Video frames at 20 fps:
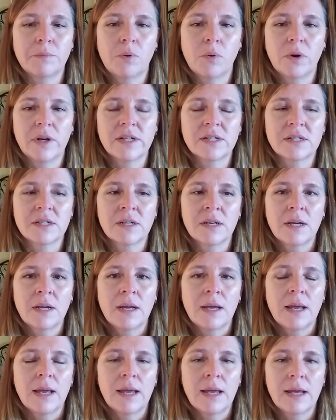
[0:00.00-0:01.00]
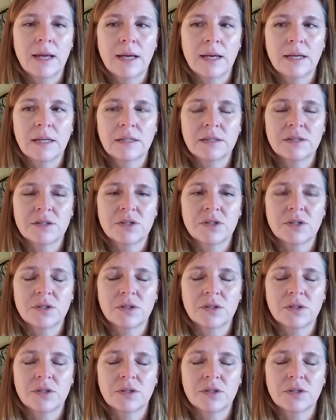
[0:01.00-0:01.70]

point. And,